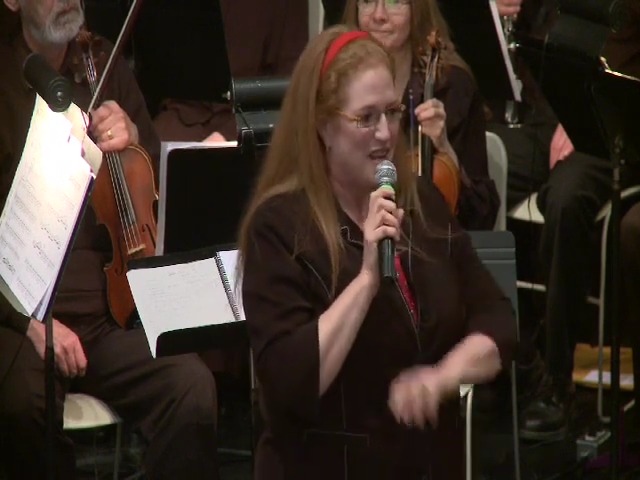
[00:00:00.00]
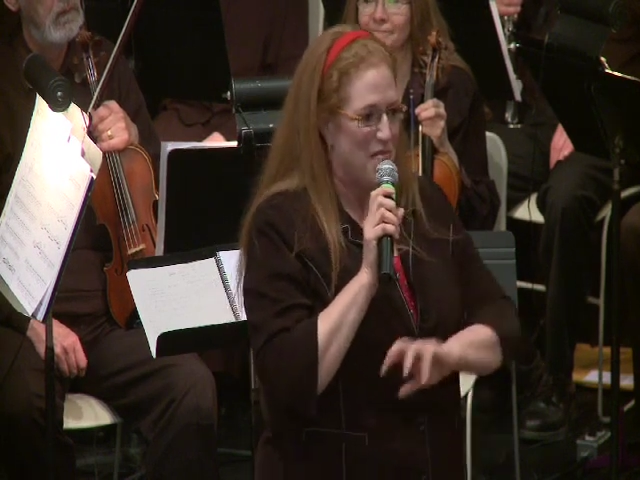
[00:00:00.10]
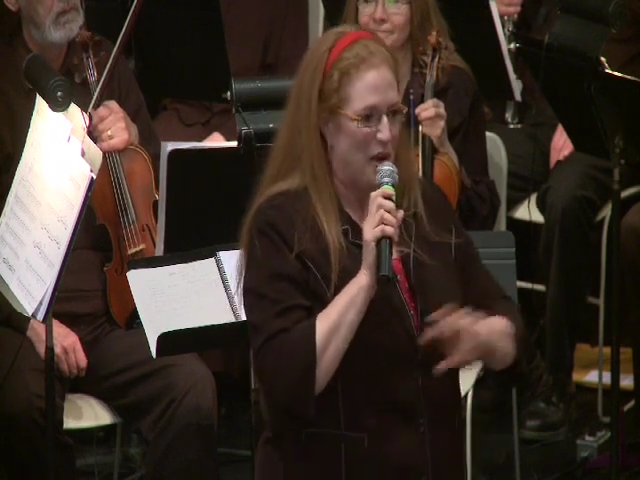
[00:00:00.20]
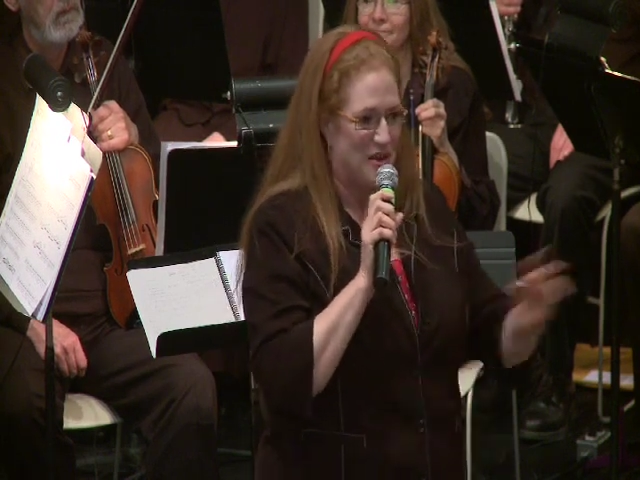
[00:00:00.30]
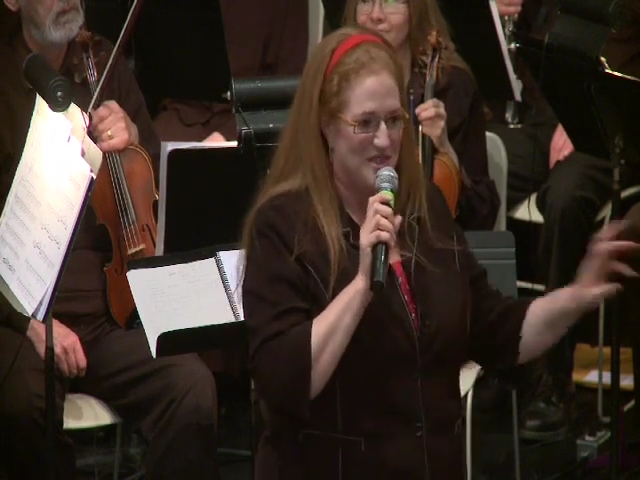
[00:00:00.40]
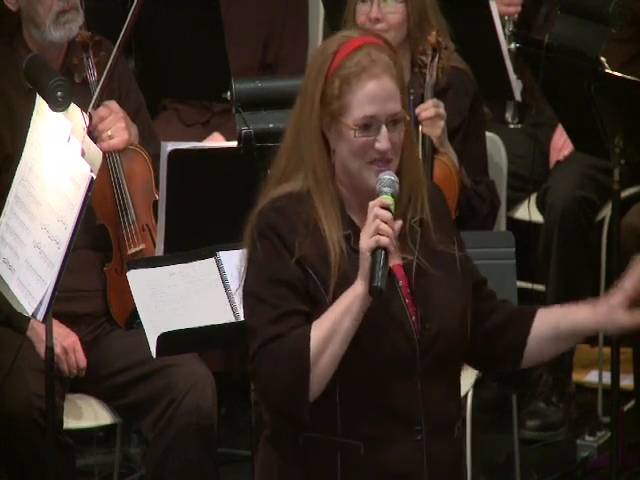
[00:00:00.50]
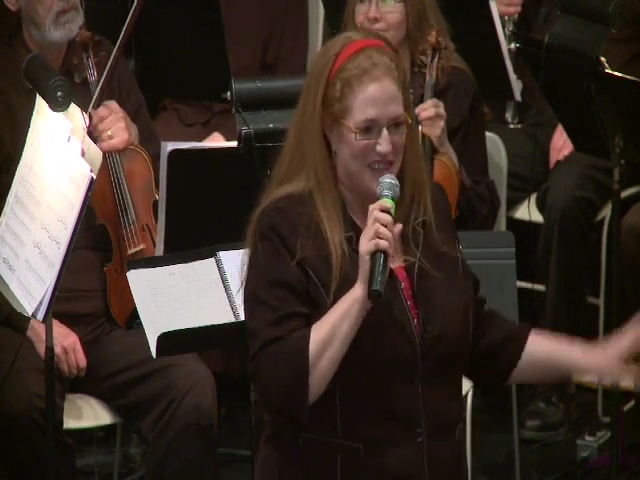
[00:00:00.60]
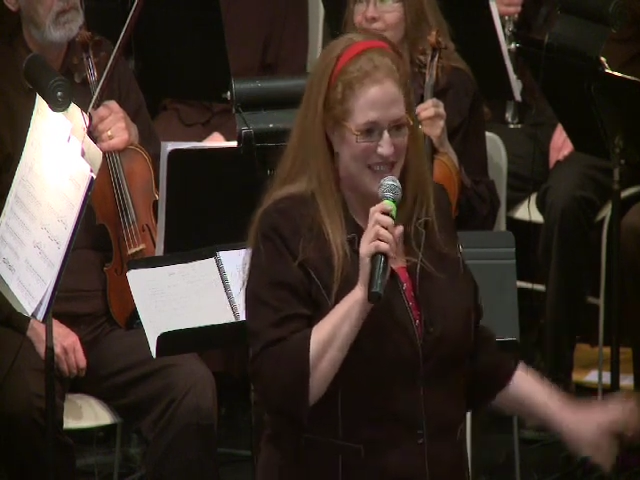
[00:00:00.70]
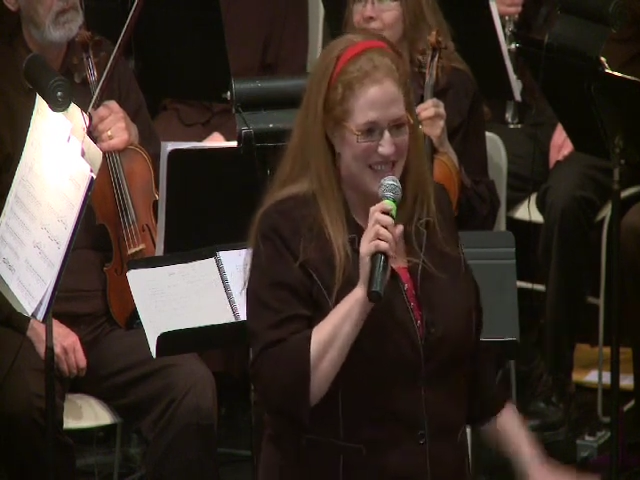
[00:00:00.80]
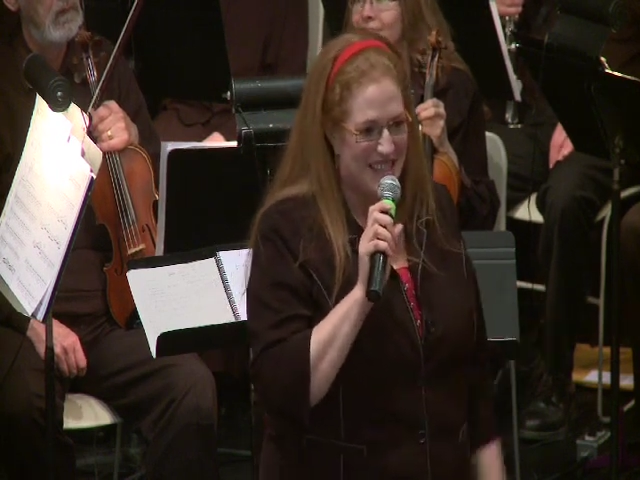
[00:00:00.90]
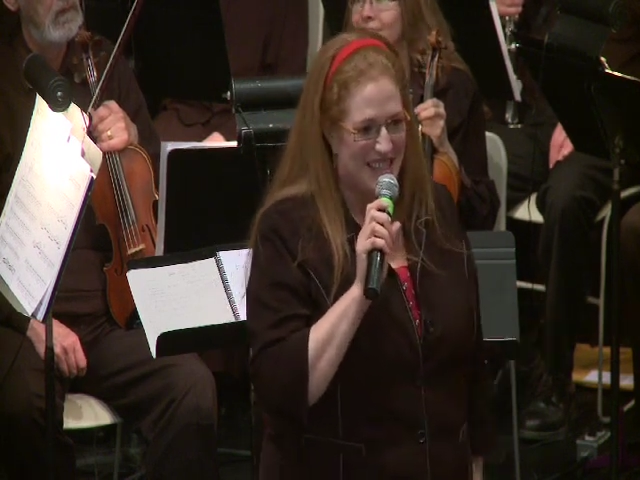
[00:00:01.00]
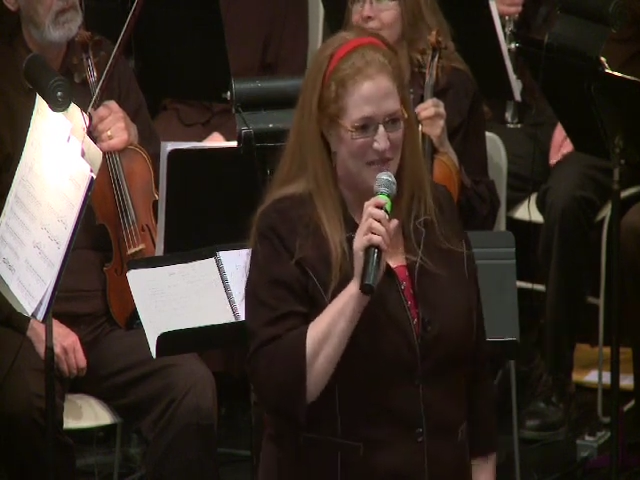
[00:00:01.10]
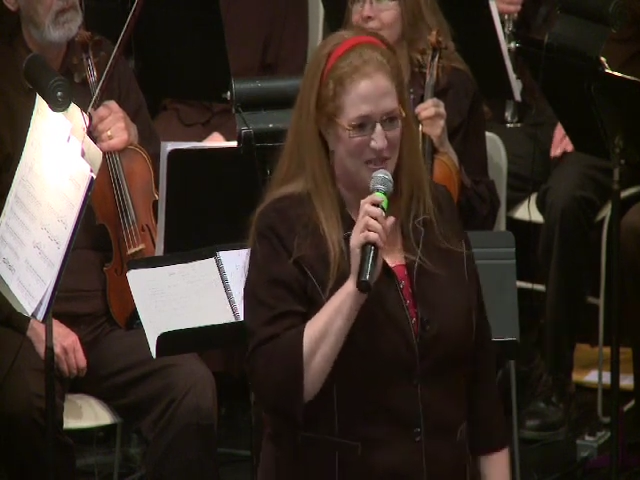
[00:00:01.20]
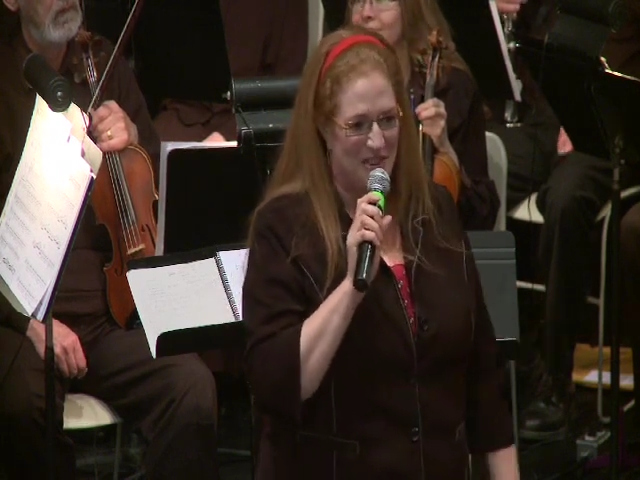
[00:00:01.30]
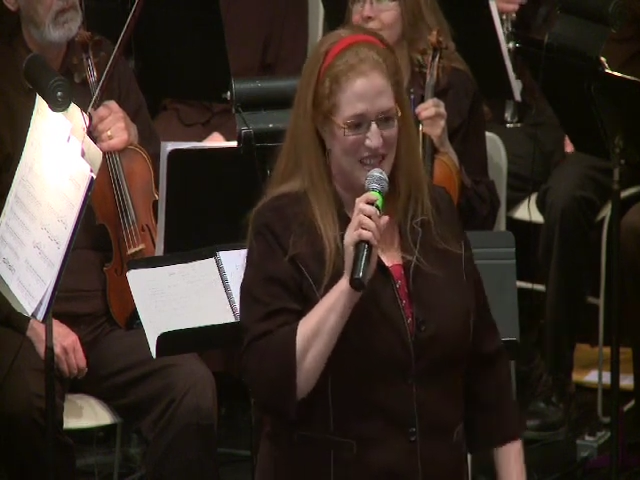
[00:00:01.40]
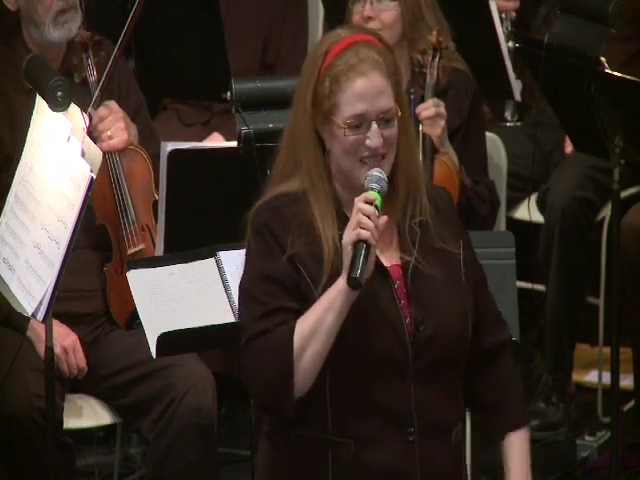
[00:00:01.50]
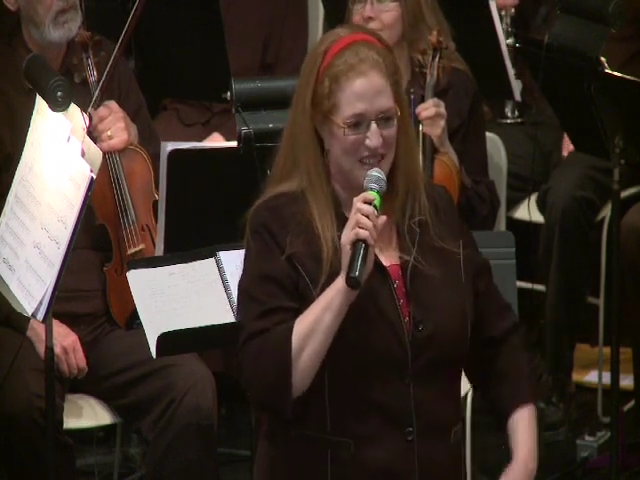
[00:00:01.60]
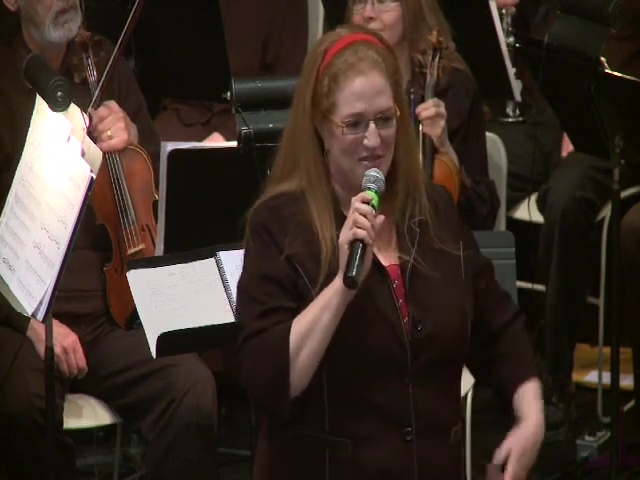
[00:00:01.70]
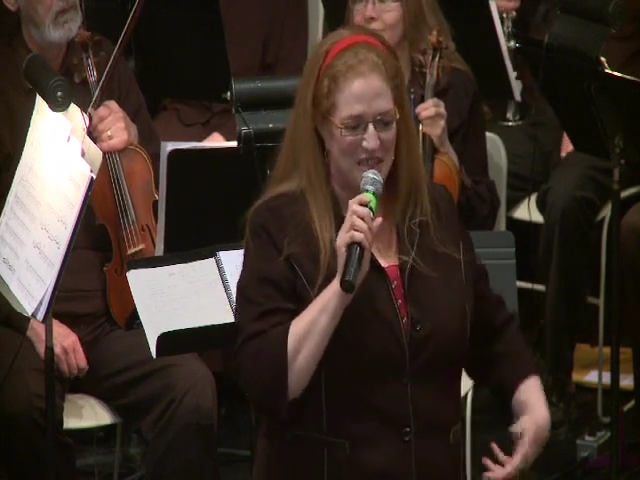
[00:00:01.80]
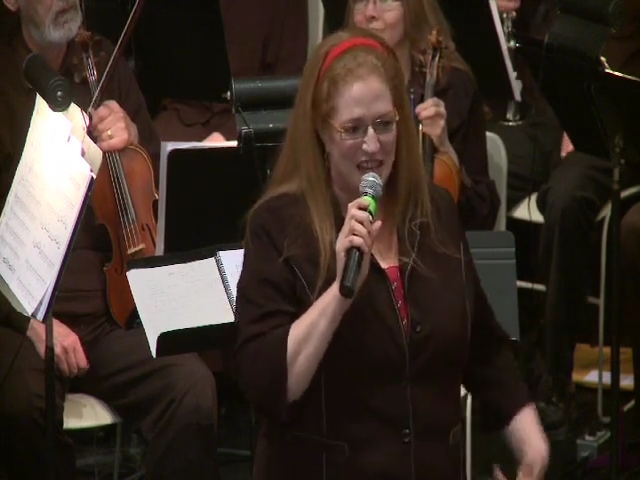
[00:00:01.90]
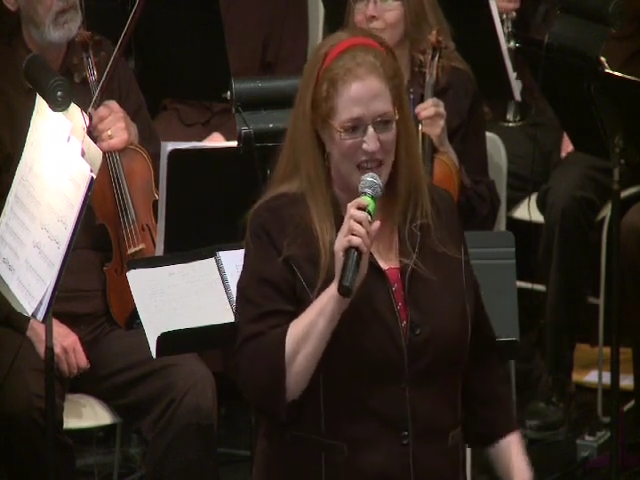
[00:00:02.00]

postering the city for us and really